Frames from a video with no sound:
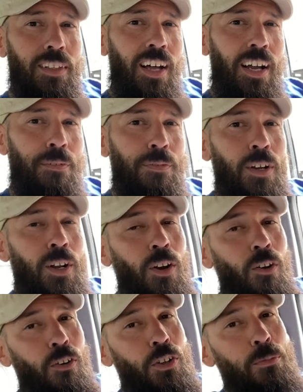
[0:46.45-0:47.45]
life,
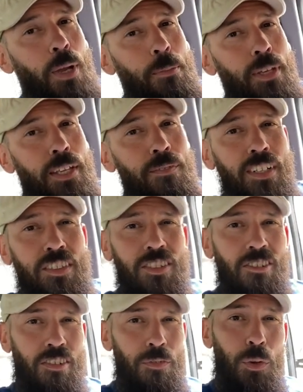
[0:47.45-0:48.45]
or you may be even
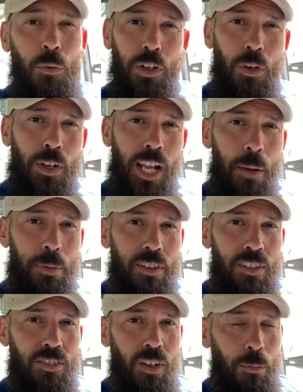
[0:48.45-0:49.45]
considering if you want to go camping
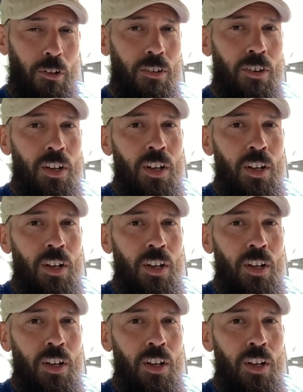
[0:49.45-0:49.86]
this summer.